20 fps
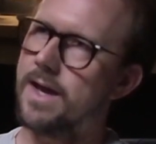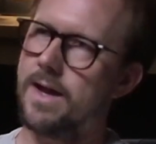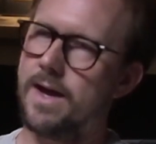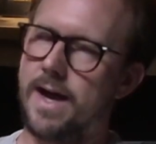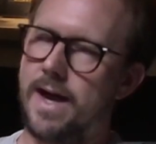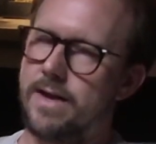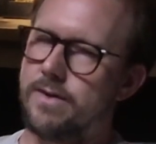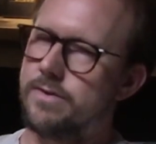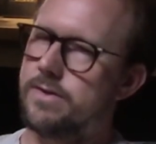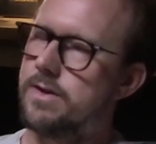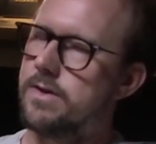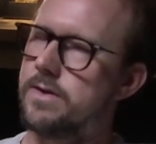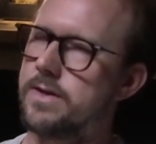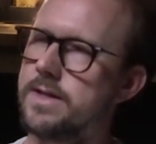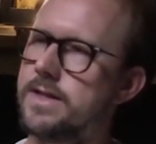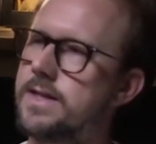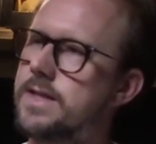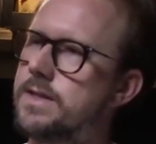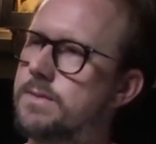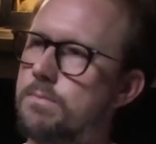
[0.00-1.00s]
I don't know, at
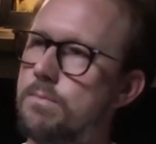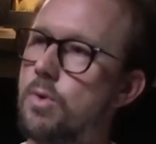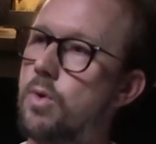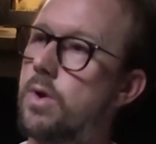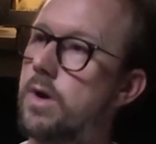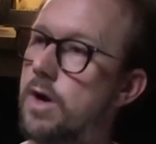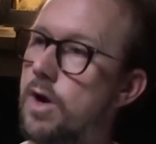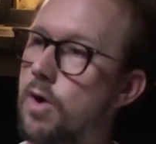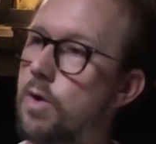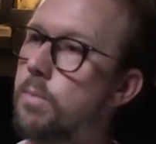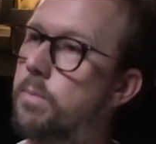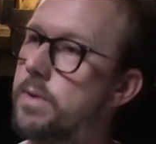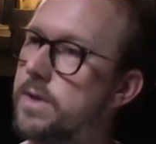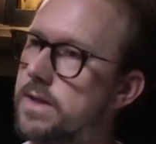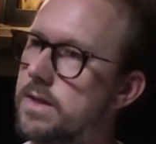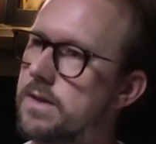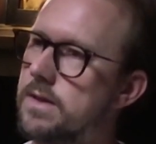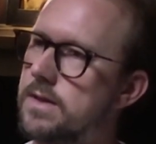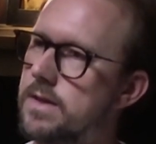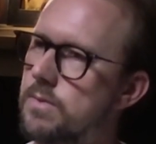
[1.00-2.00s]
least more
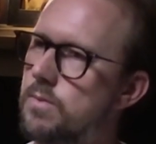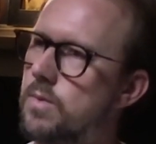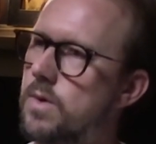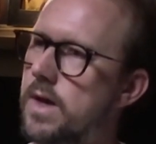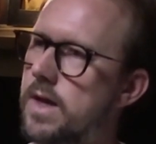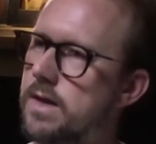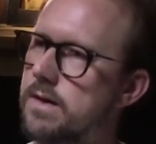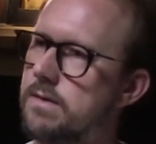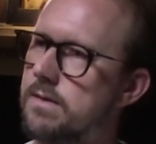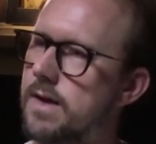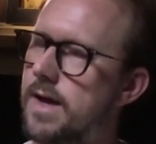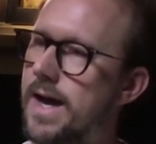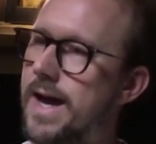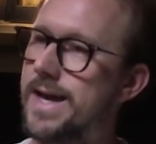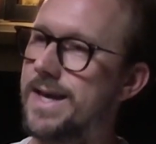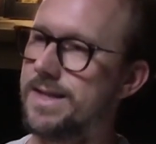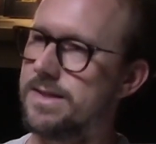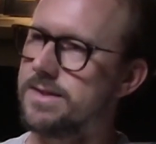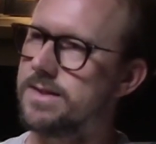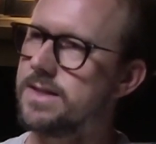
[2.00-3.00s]
open than what I
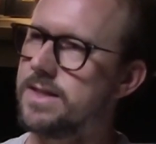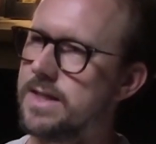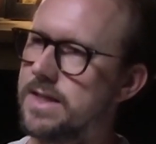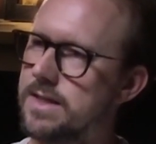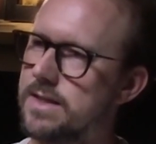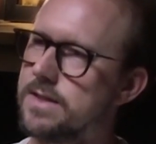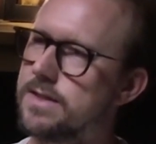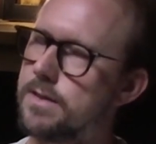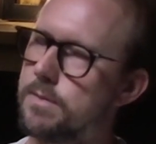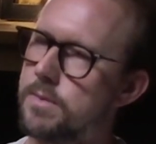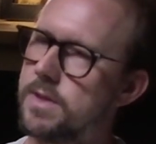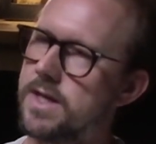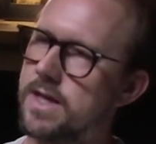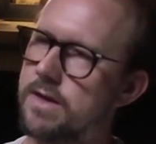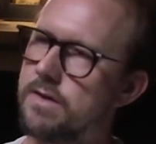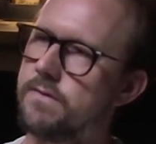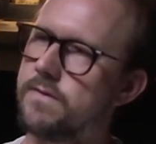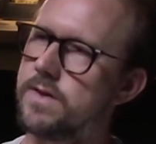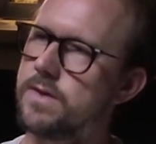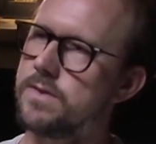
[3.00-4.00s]
had seen in some of the
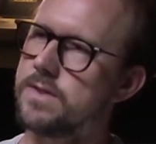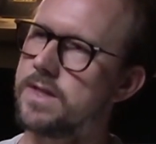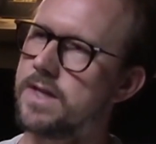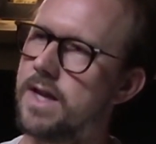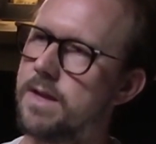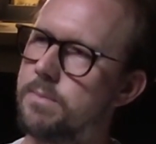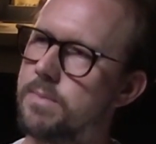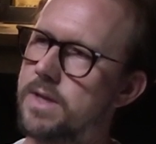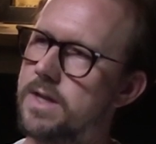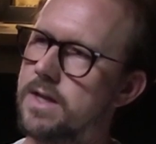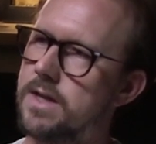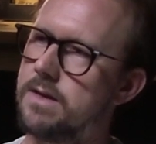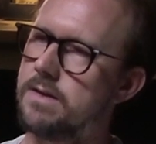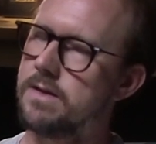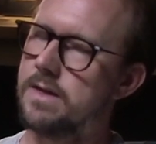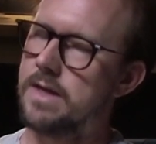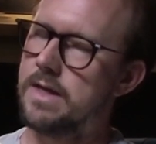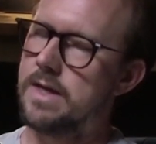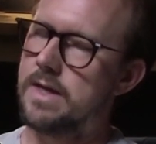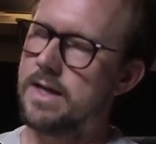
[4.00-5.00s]
interviews that I had been in.
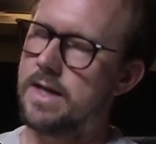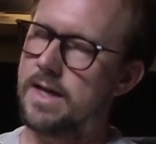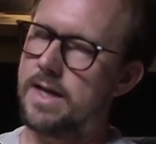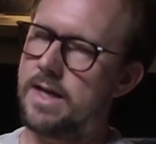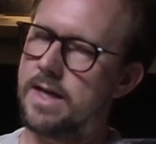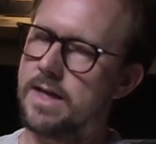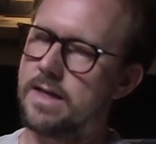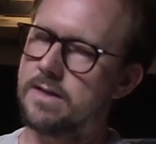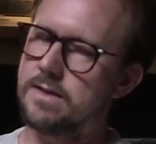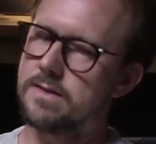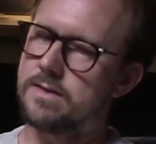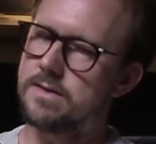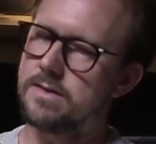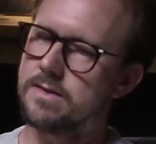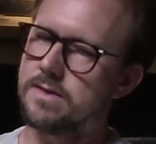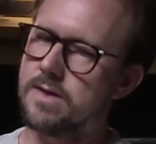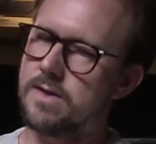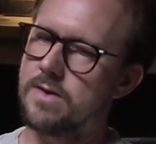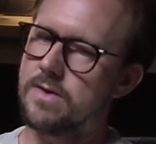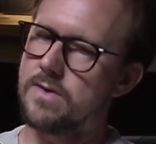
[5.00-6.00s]
And
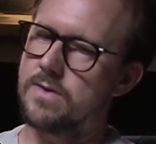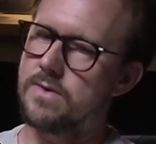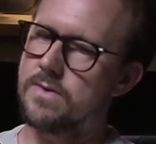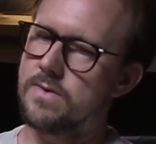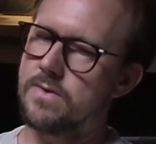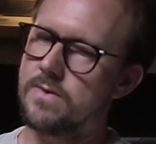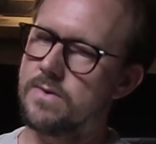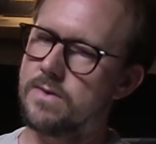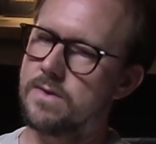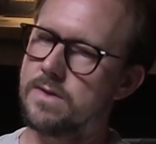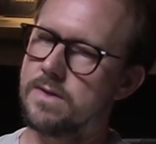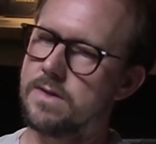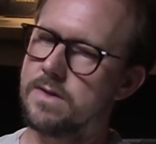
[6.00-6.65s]
so,